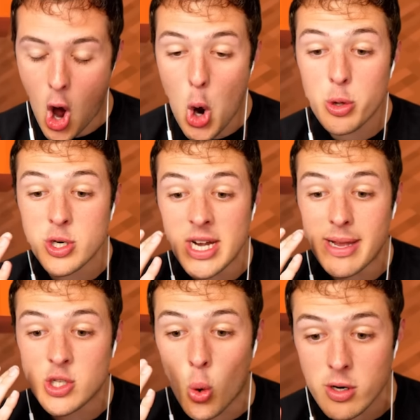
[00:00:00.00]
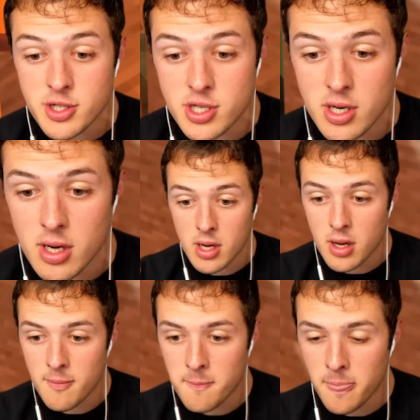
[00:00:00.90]
Oh, they're trying to make a torch.
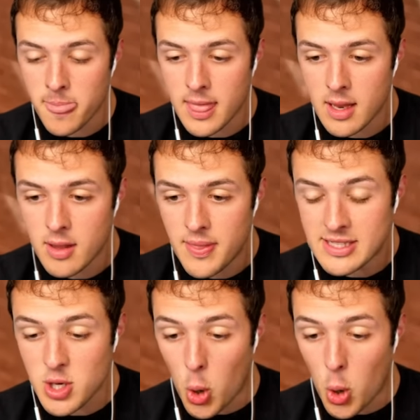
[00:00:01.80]
That's the